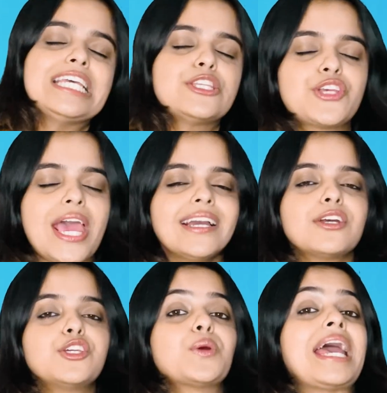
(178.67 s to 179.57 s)

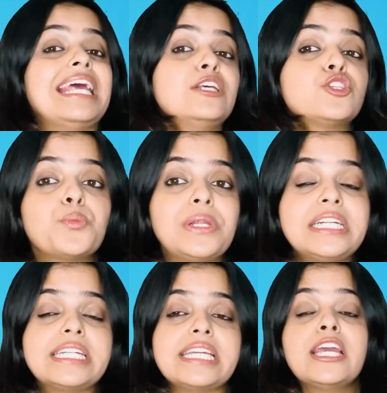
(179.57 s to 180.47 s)
Check your
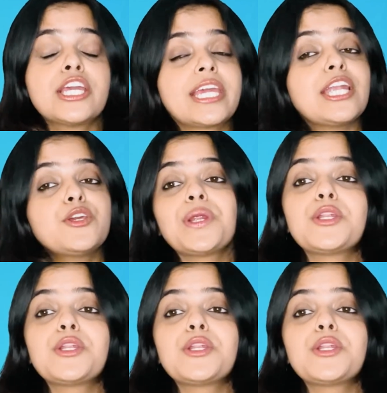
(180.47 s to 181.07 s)
eligibility. Get your